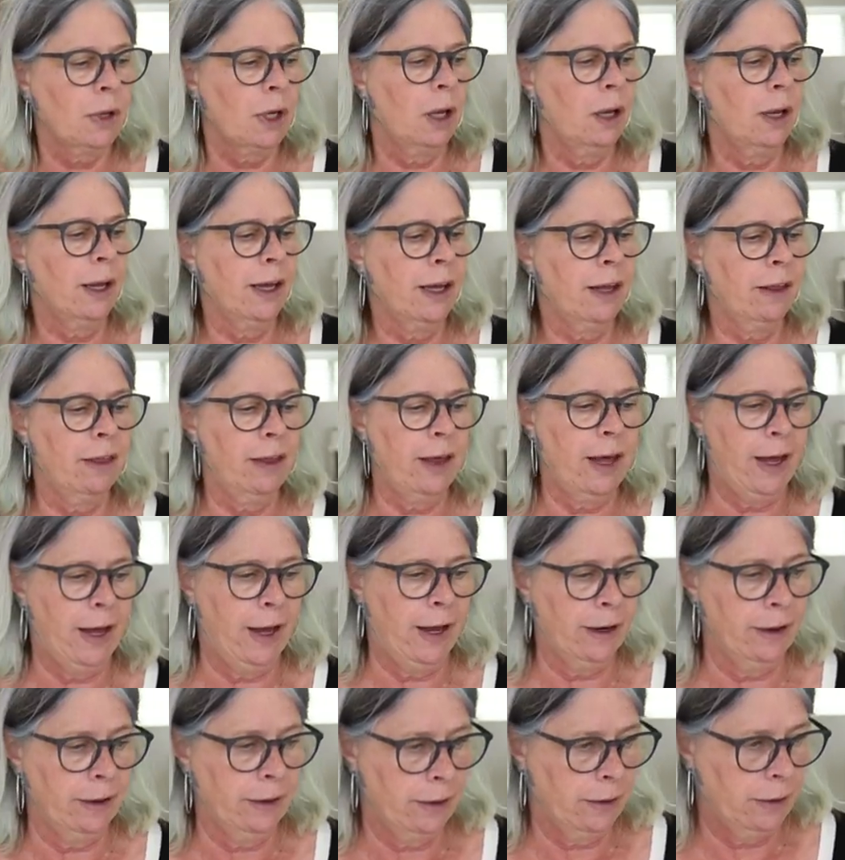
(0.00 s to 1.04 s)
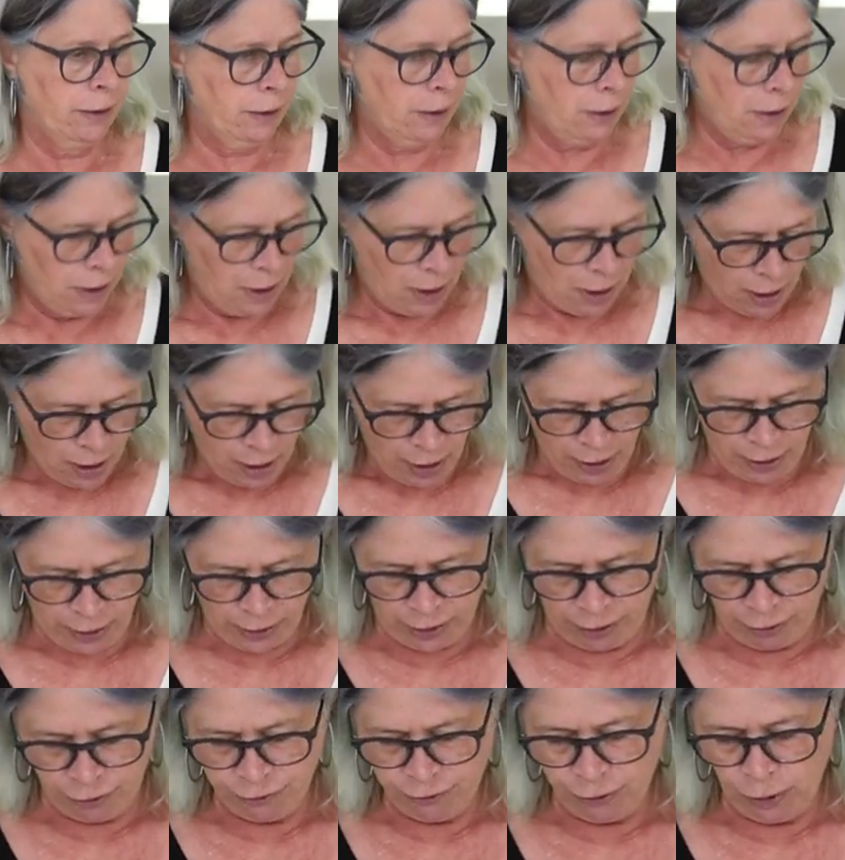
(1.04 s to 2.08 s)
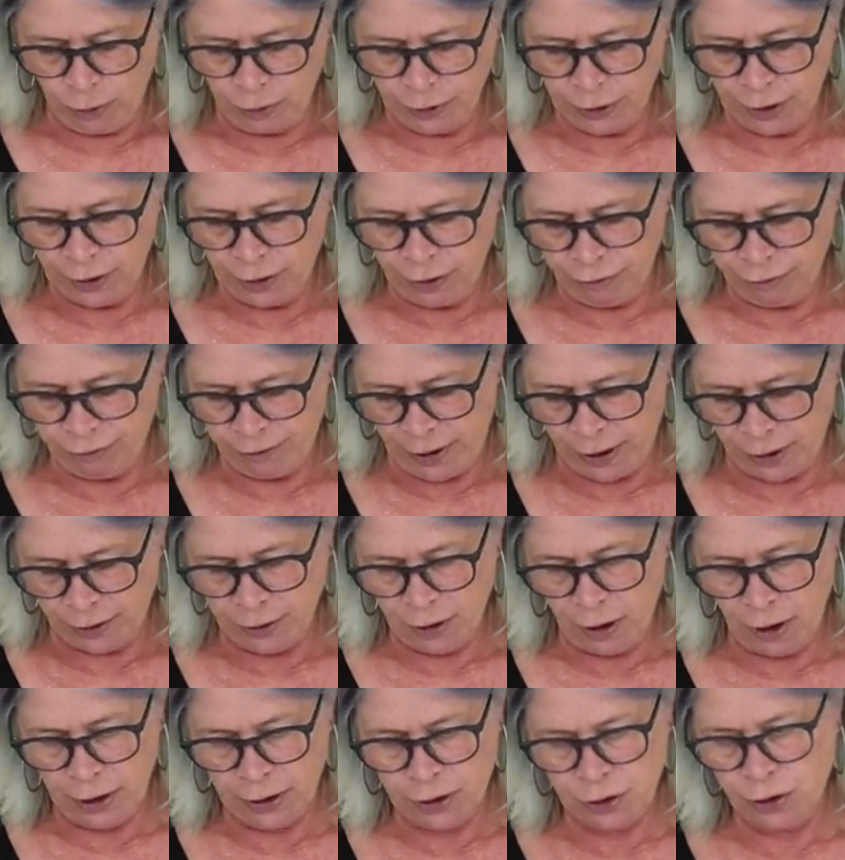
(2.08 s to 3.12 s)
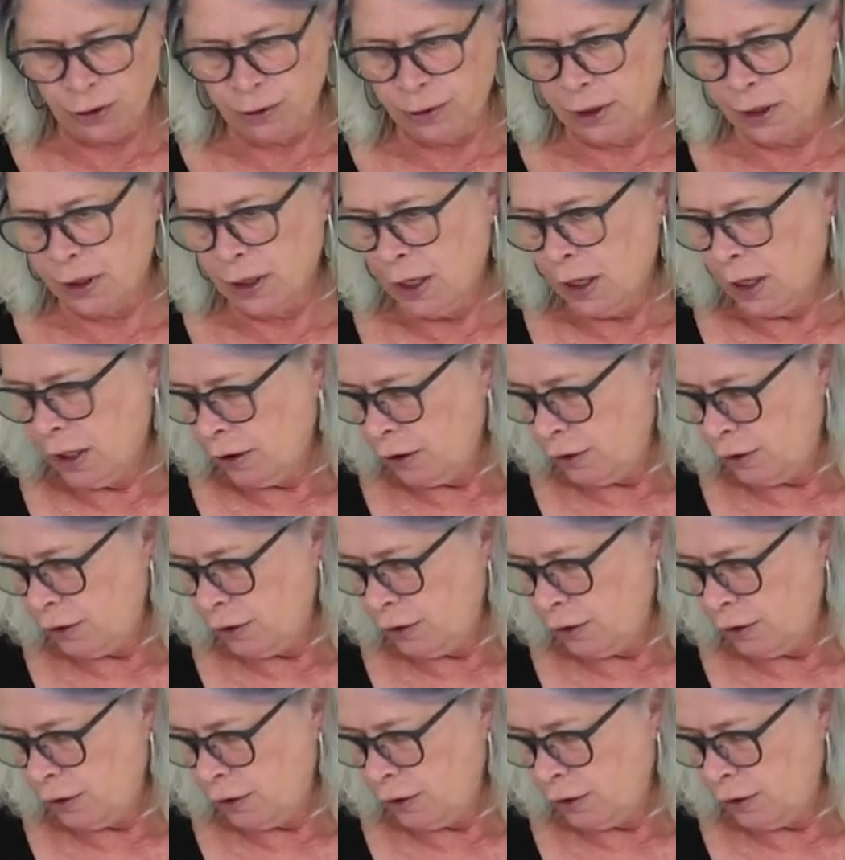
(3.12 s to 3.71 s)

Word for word: like that. And I folded the felt onto it.